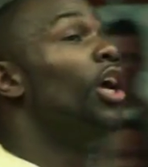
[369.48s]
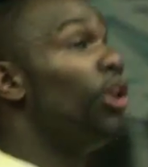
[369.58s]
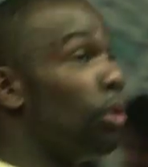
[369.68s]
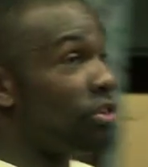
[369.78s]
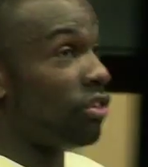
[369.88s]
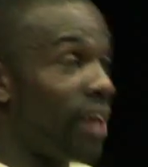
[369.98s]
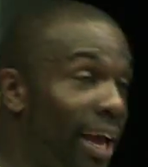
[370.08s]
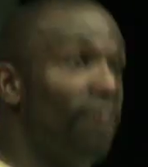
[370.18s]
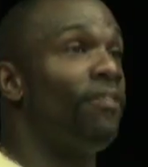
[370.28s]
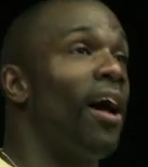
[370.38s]
your
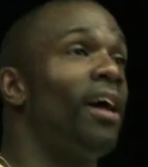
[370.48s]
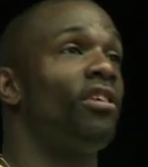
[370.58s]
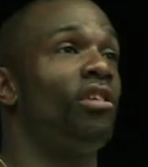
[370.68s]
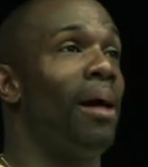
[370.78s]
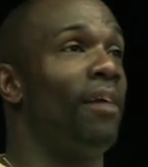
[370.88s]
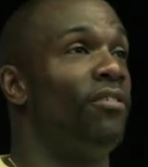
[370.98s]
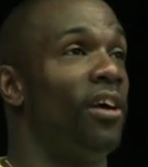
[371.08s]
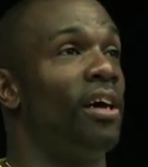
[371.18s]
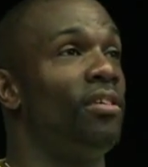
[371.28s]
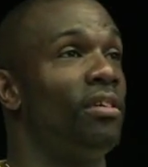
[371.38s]
second fastest man
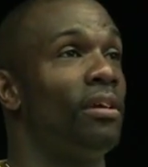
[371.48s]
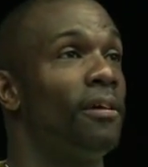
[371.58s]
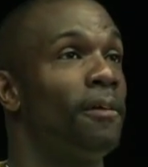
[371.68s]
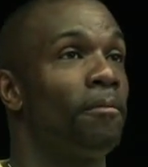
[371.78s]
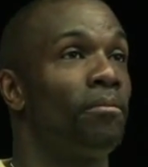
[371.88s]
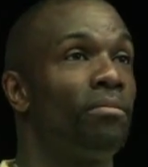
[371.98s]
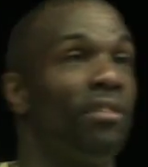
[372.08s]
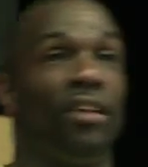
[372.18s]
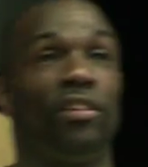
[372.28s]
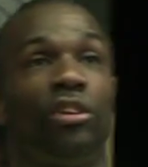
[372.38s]
first,
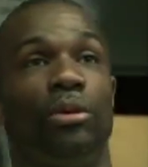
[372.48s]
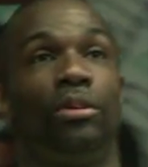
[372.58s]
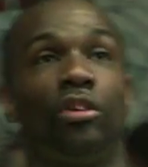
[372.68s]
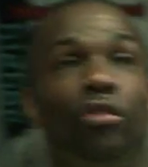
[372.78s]
the other two, doesn't